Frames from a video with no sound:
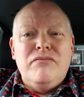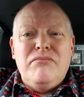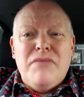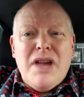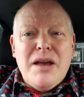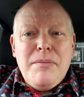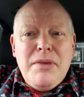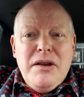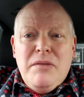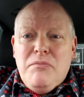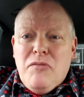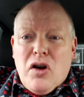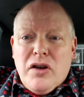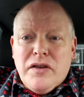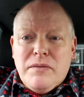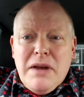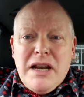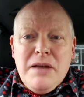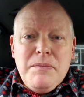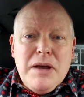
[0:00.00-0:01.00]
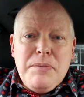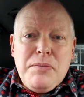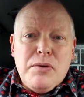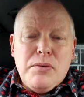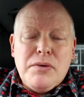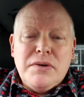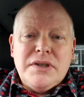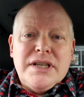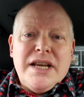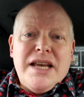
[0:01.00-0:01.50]
Maybe not as many people
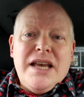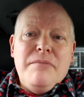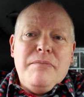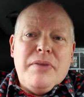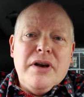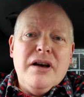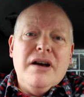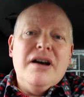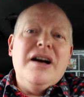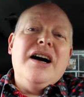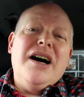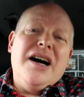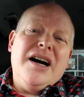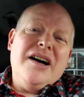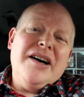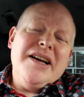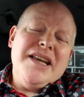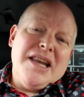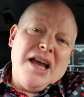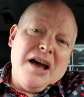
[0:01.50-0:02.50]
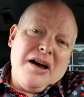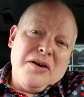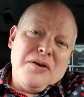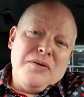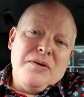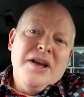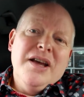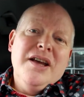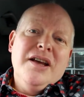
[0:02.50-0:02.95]
will see it, but I know